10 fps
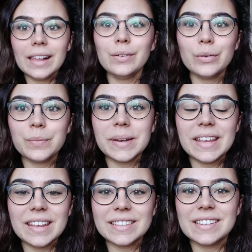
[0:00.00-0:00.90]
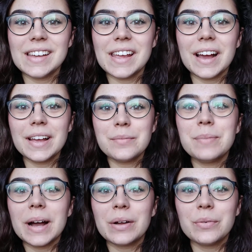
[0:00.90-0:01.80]
Hello everybody, today I
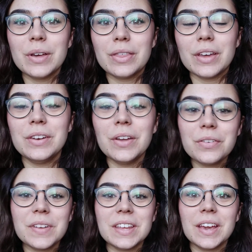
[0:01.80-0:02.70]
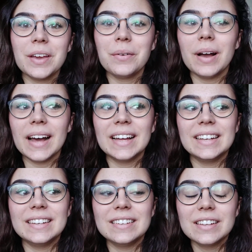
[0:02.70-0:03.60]
am back with another video
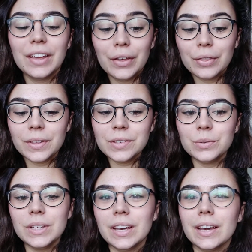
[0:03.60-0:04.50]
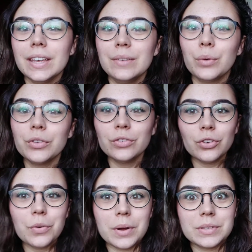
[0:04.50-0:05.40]
and this week I wasn't
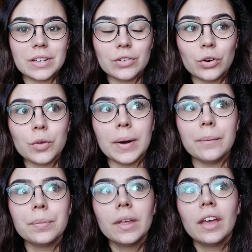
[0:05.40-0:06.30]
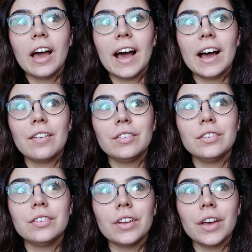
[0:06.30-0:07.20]
sure what I was going to talk about
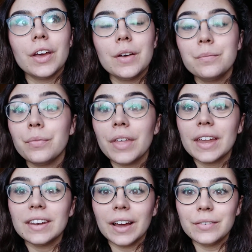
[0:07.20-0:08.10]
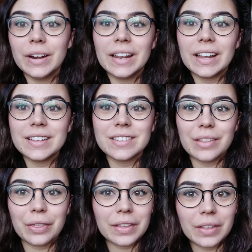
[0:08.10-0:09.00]
and then I realised that
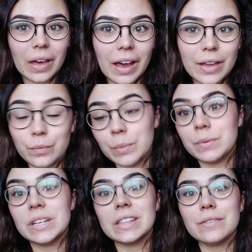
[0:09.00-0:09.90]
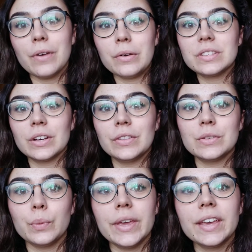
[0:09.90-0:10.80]
the thing that I have been particularly focusing on
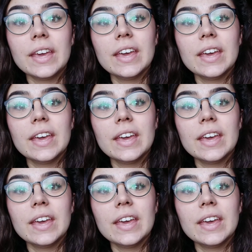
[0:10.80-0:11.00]
this week